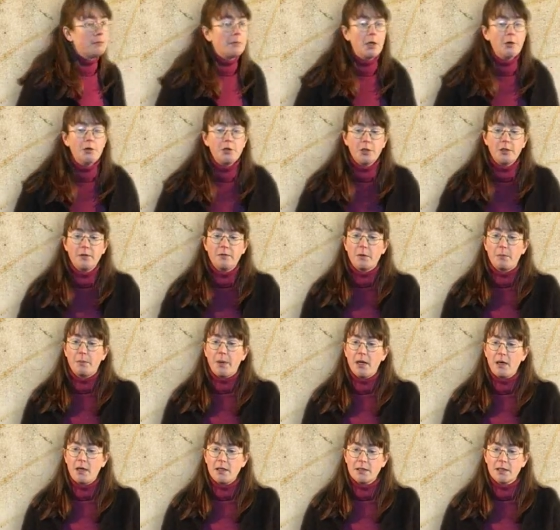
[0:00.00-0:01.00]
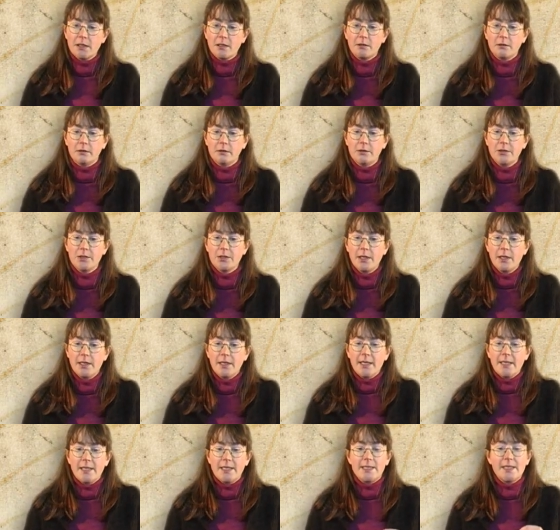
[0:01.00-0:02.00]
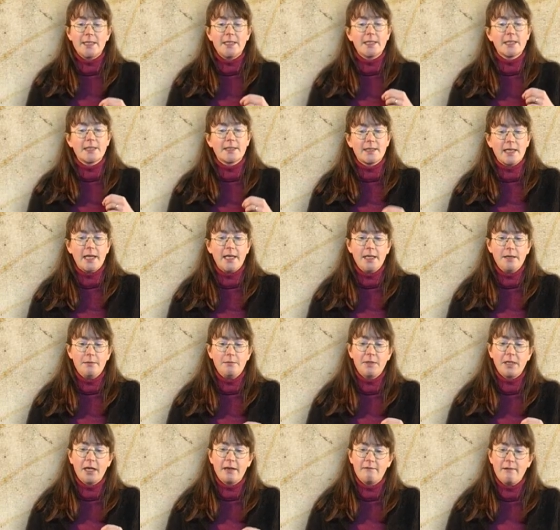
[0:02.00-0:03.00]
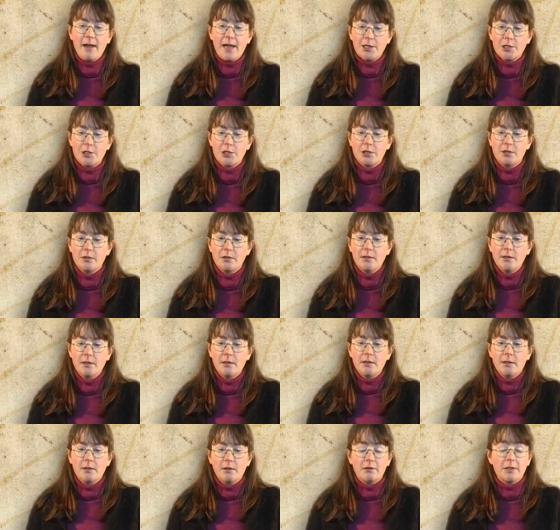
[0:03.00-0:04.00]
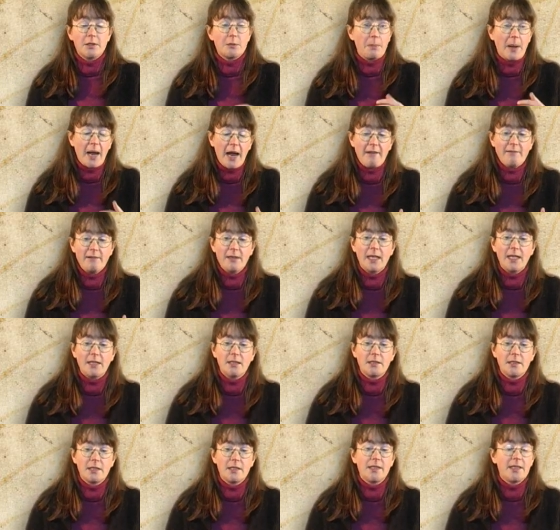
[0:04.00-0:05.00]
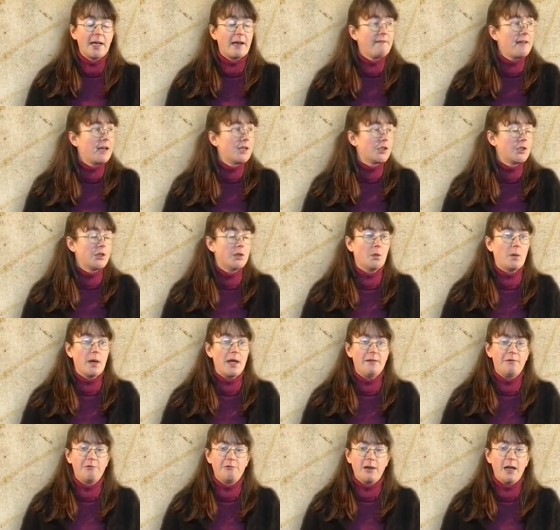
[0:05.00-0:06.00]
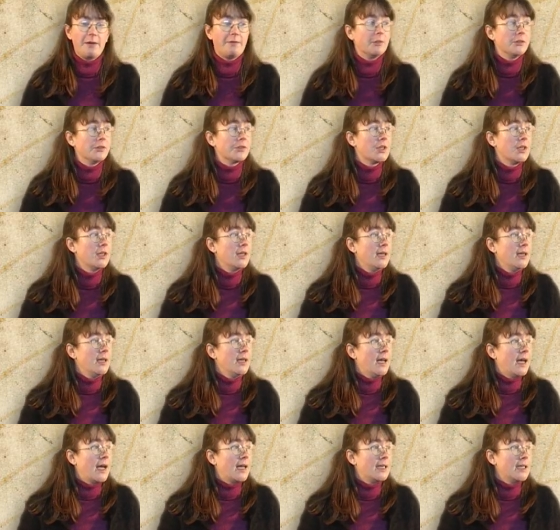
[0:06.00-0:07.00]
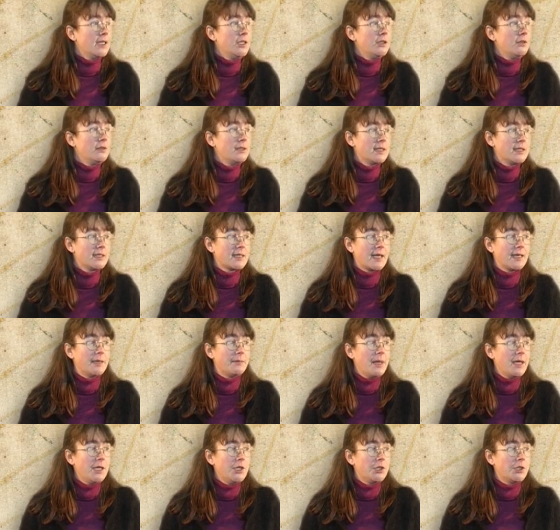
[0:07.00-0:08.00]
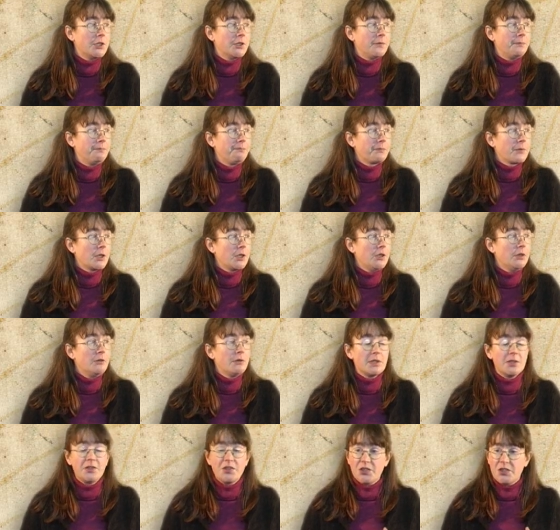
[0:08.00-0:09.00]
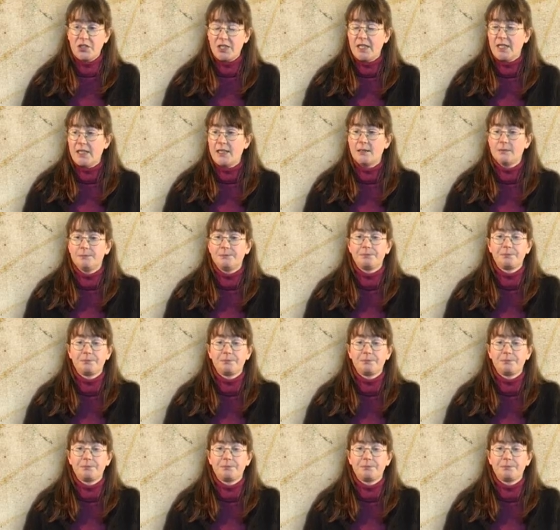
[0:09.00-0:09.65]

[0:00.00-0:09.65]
motion of the particles is in the same direction or is parallel to the direction the wave travels. And in this animation, you can see